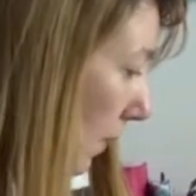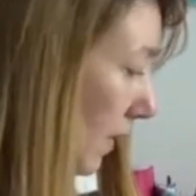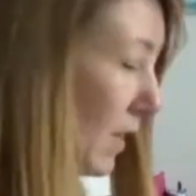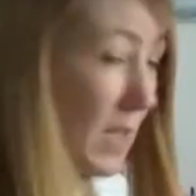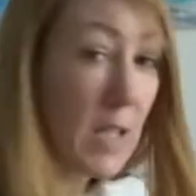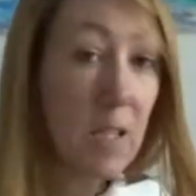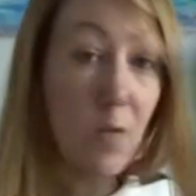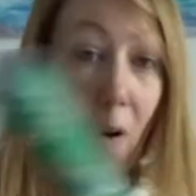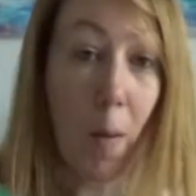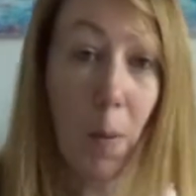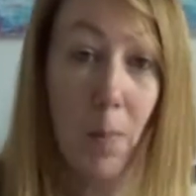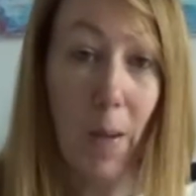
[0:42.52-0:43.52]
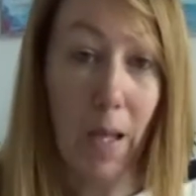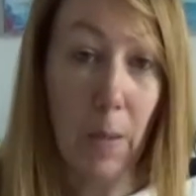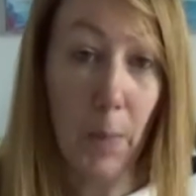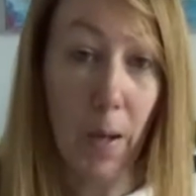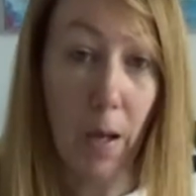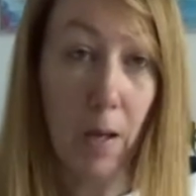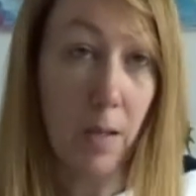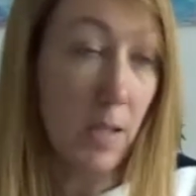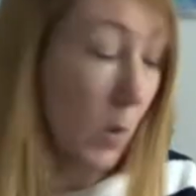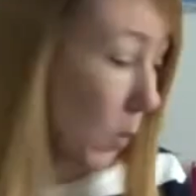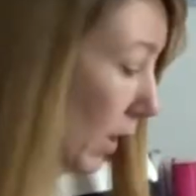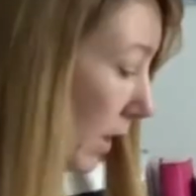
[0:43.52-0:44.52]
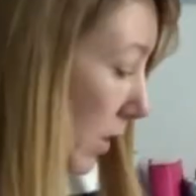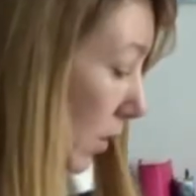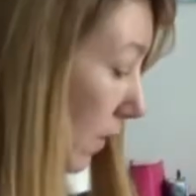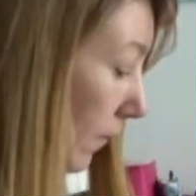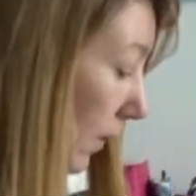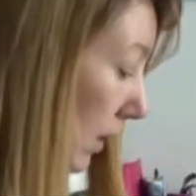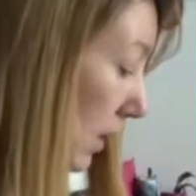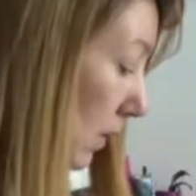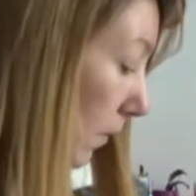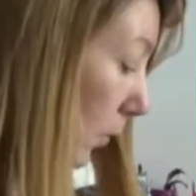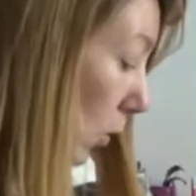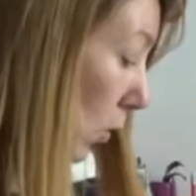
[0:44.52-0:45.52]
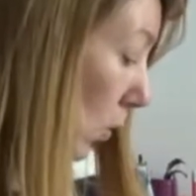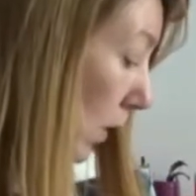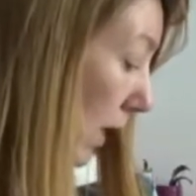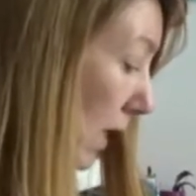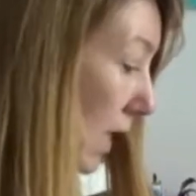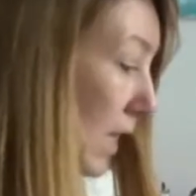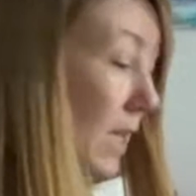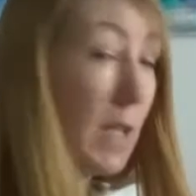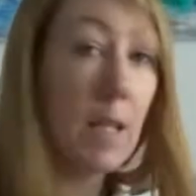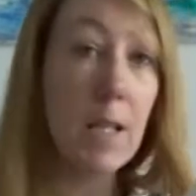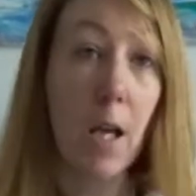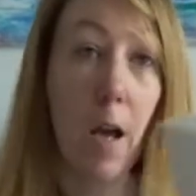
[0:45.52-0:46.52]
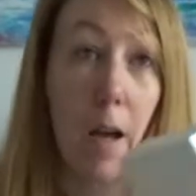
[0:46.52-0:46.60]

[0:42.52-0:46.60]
This is the wrapping paper. So what I do first of all is